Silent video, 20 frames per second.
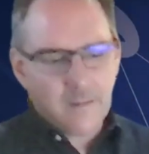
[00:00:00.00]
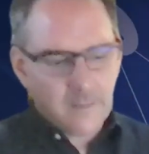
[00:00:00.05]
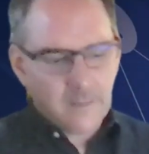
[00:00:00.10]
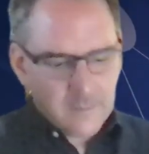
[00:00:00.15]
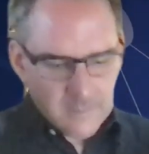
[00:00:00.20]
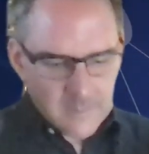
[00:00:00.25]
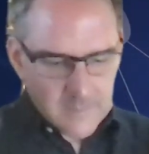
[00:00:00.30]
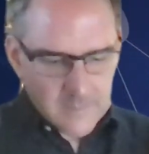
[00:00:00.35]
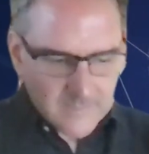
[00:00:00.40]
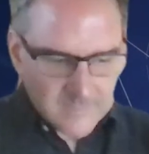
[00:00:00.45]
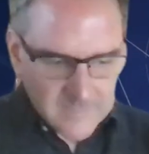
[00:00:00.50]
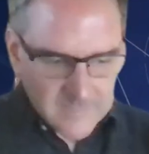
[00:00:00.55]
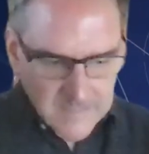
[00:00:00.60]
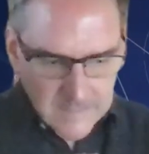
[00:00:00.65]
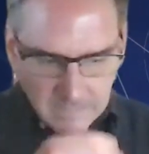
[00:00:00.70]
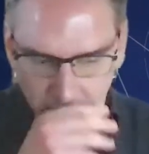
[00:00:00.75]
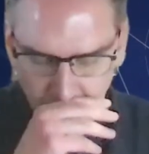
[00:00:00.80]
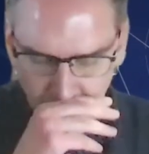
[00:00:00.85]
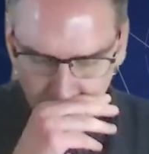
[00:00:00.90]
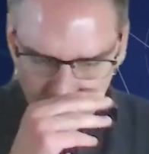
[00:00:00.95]

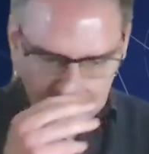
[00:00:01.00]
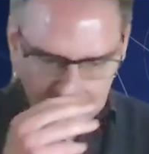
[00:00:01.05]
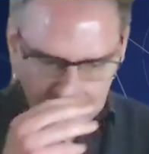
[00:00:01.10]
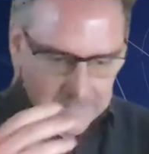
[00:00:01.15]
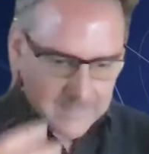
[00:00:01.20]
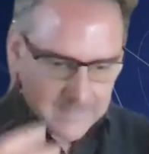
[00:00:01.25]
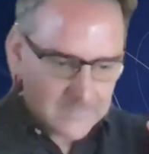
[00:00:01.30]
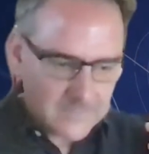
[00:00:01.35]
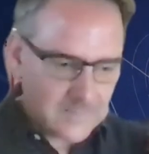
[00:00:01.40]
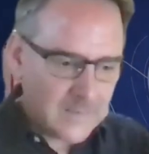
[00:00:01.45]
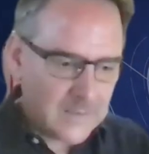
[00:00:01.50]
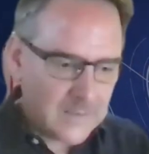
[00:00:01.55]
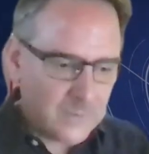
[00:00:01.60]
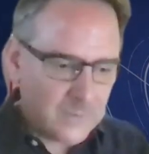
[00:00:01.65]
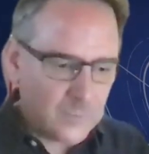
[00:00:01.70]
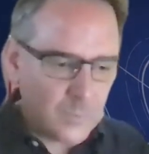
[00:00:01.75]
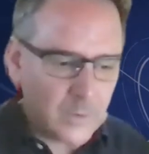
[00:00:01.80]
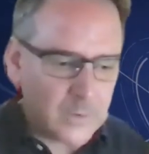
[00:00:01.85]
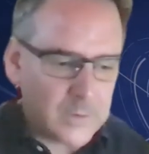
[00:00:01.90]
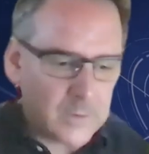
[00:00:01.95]
ethos and his
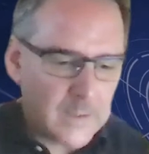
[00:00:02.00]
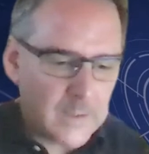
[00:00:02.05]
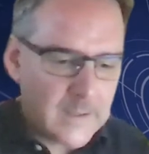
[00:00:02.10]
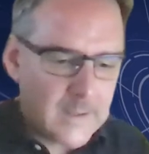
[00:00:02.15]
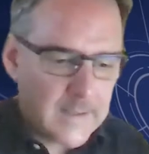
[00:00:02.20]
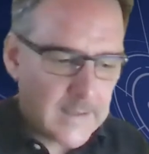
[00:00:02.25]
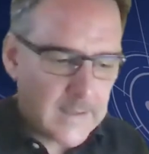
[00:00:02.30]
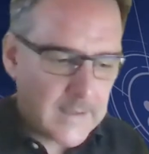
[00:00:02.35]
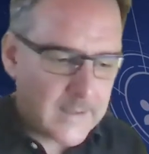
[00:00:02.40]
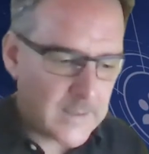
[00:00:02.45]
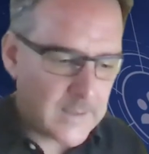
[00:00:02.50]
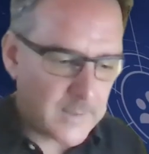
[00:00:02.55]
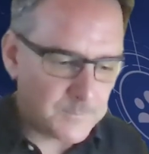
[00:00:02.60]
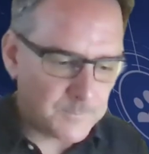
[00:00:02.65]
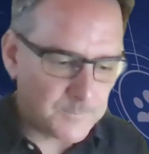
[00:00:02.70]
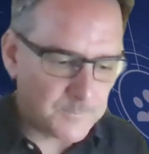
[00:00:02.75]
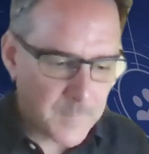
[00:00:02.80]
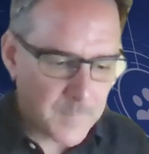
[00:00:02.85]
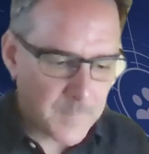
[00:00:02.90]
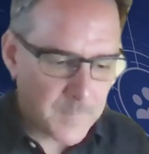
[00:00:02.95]
network
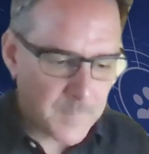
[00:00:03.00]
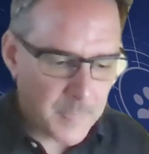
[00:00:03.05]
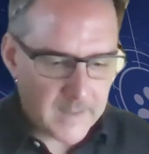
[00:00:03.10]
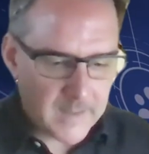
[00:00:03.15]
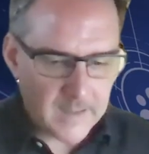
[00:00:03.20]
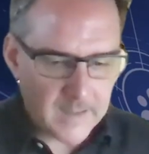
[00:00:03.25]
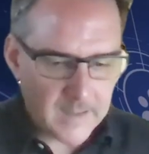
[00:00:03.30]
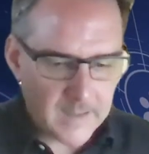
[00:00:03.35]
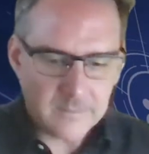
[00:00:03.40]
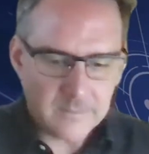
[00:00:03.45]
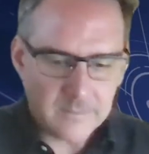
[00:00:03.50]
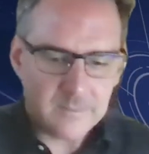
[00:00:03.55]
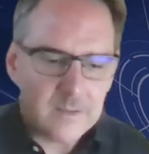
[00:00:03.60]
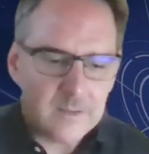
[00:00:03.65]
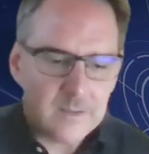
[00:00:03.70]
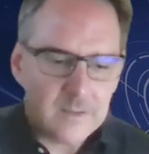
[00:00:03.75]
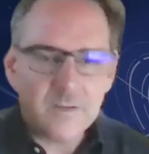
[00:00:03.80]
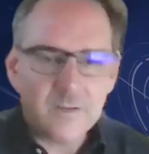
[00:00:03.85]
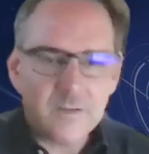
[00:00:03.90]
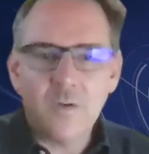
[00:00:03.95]
and
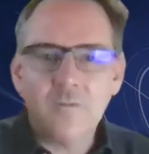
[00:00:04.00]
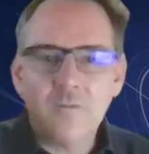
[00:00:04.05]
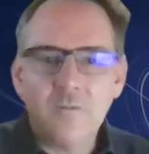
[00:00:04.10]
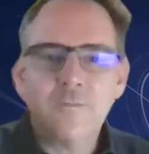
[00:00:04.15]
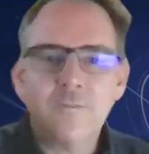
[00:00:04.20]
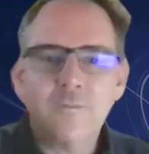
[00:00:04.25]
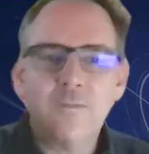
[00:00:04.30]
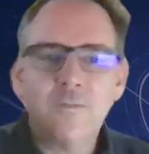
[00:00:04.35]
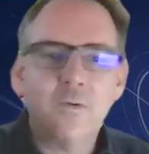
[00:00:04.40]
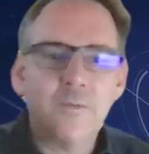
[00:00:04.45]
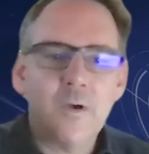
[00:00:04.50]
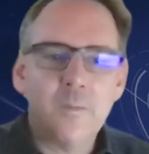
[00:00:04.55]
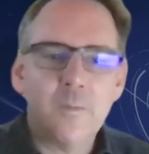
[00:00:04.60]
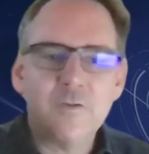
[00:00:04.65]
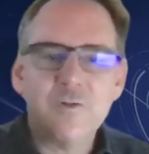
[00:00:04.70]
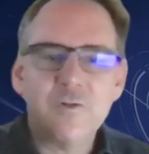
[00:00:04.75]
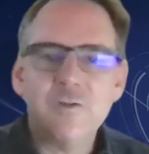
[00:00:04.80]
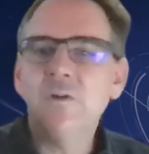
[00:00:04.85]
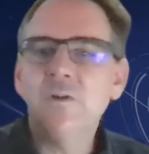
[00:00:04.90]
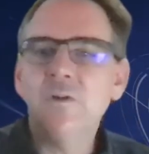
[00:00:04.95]
so on for the
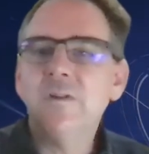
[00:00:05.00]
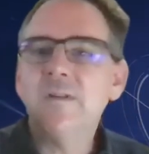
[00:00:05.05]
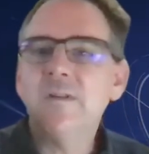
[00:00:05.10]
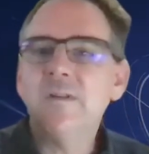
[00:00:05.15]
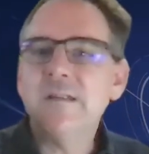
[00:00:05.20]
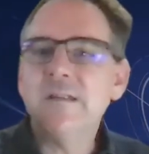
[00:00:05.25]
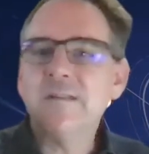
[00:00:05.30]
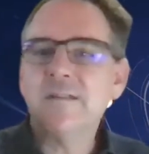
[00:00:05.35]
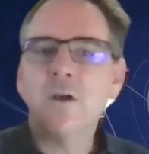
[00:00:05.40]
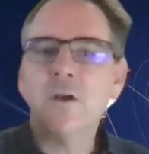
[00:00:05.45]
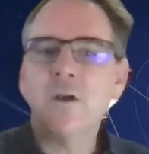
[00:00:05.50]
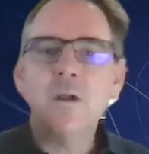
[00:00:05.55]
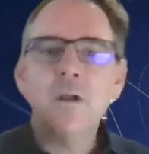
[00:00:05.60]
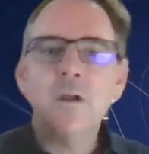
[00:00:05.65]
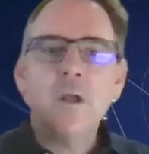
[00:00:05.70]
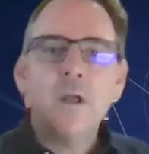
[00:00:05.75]
opportunity. So